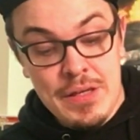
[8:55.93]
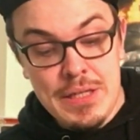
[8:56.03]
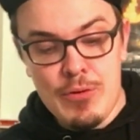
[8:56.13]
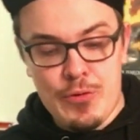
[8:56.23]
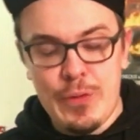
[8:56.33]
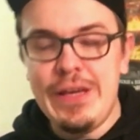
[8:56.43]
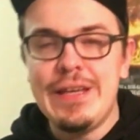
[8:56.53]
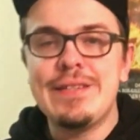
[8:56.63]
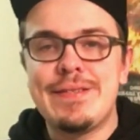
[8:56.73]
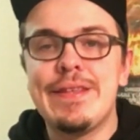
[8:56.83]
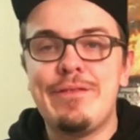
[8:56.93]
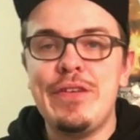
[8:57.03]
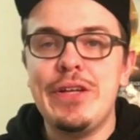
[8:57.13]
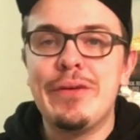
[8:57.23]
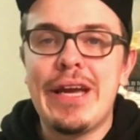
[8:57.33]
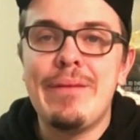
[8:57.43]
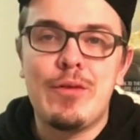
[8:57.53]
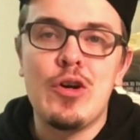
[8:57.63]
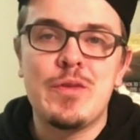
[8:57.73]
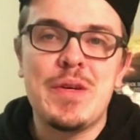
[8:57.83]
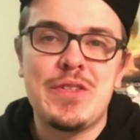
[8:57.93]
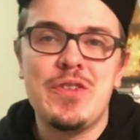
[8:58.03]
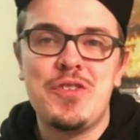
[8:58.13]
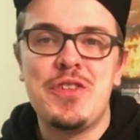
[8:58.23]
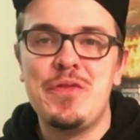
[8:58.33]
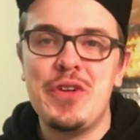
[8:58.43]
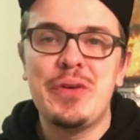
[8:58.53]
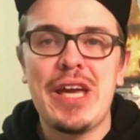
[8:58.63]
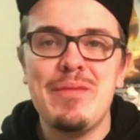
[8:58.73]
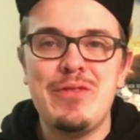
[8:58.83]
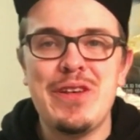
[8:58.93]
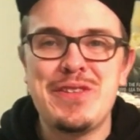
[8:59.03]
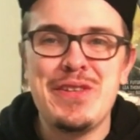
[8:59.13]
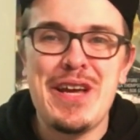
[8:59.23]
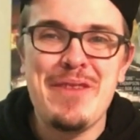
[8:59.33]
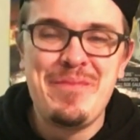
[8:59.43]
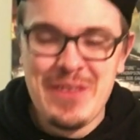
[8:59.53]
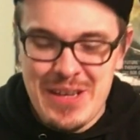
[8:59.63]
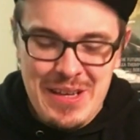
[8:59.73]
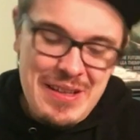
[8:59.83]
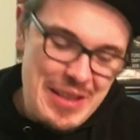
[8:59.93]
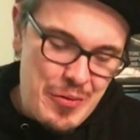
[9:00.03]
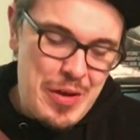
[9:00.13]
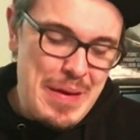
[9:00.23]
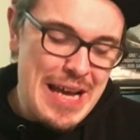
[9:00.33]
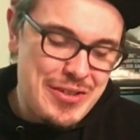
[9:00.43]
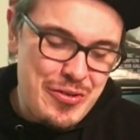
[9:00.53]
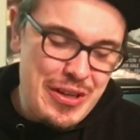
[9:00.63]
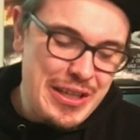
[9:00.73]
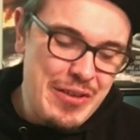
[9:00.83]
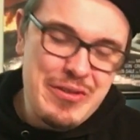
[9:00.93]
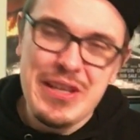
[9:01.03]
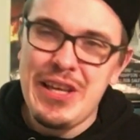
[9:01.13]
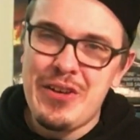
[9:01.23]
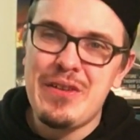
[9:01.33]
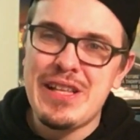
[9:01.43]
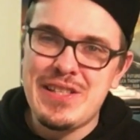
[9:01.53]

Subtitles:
Number three is the video game, Ghostbusters the video game, 2009. They remastered it years later, and